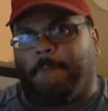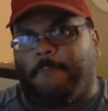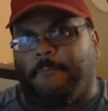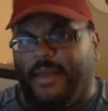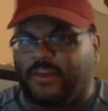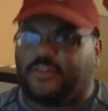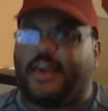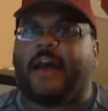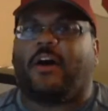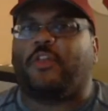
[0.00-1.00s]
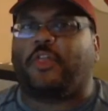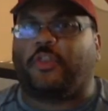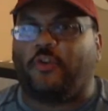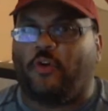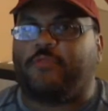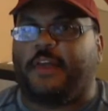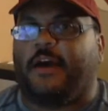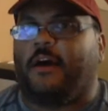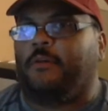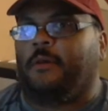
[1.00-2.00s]
big sack on third
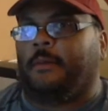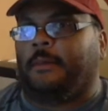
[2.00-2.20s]
down